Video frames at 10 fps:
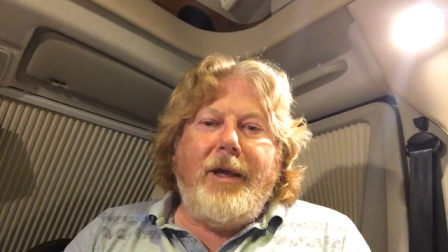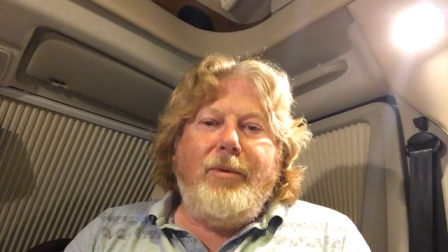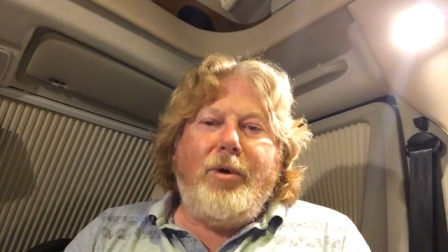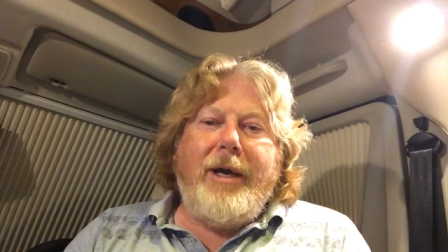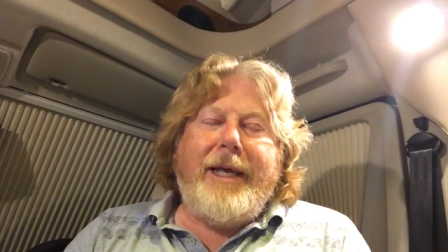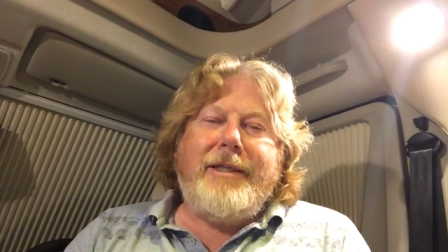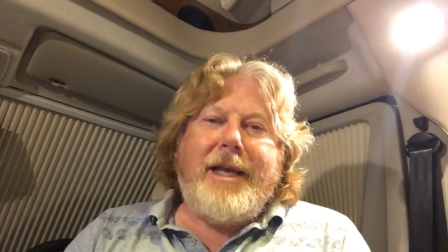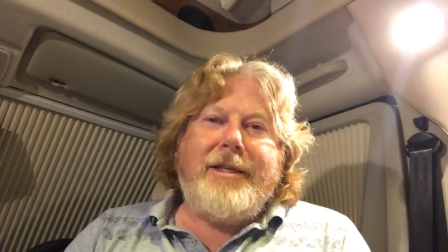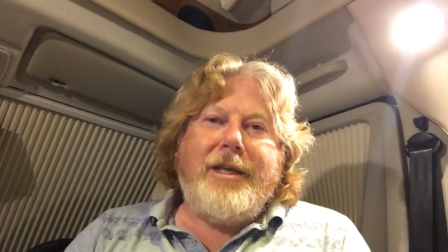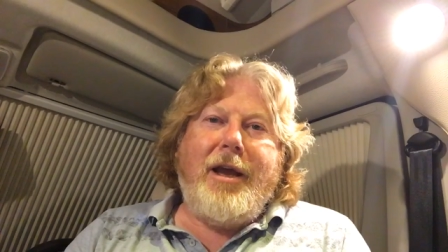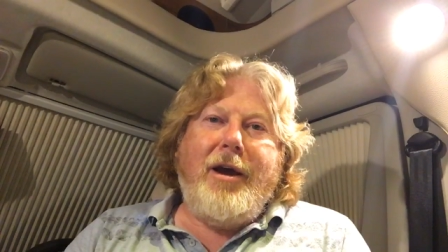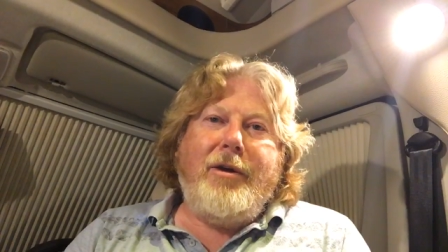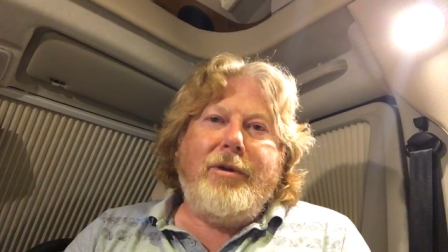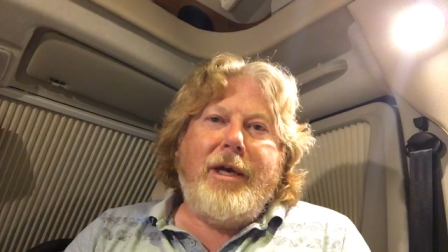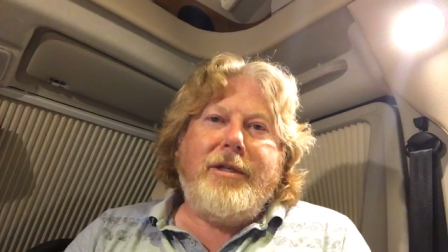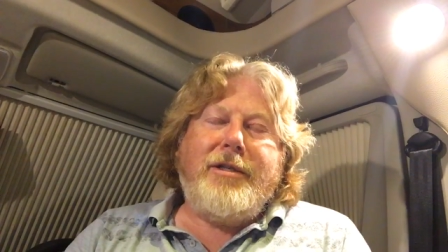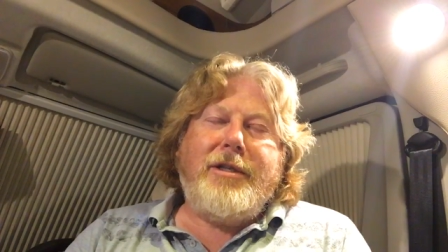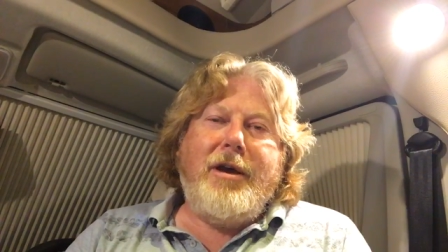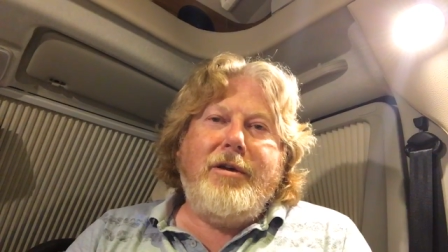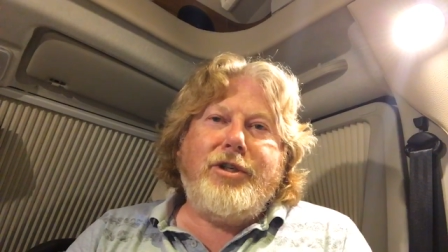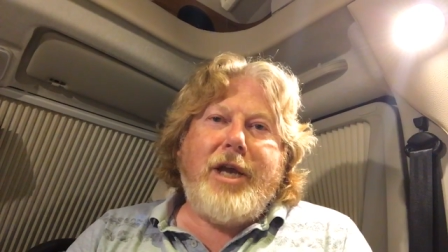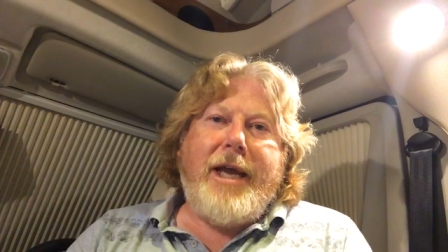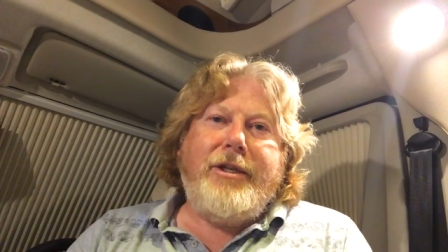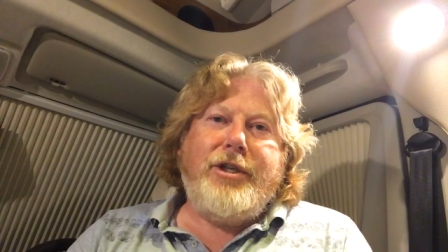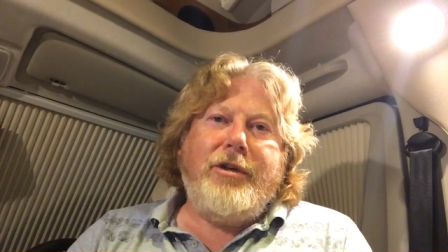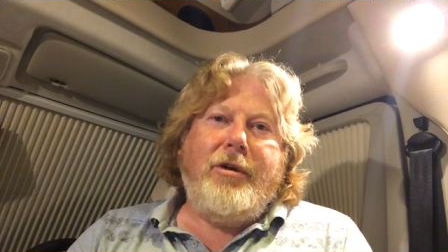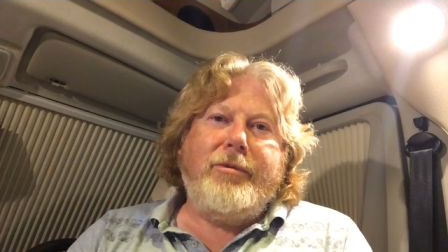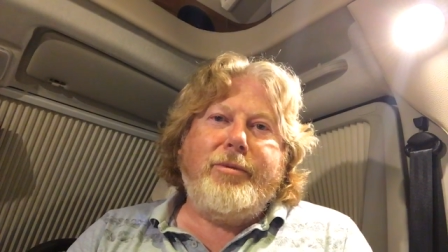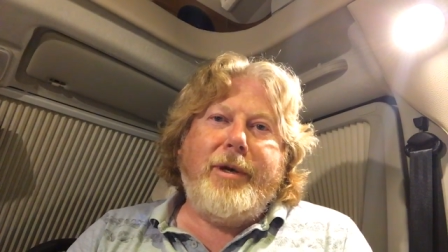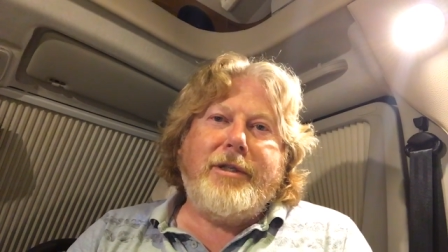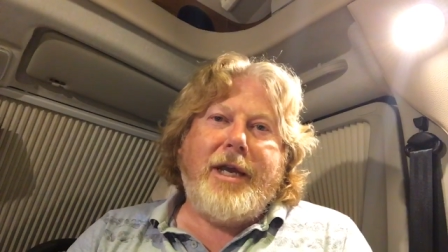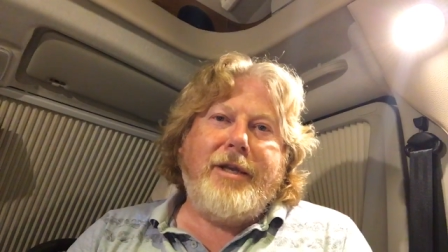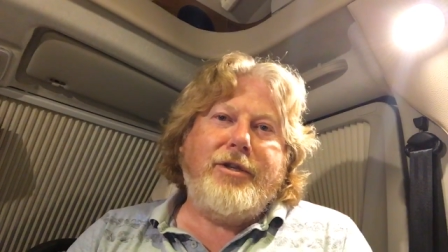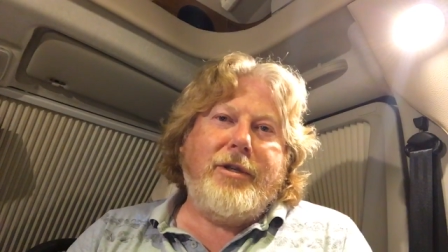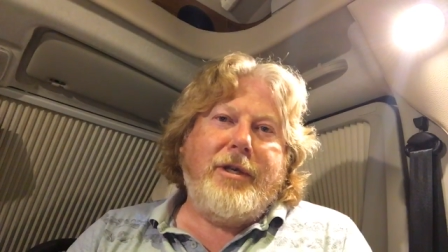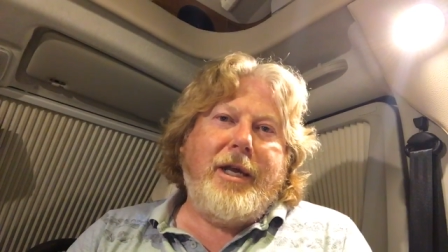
What is SEO? It's search engine optimization,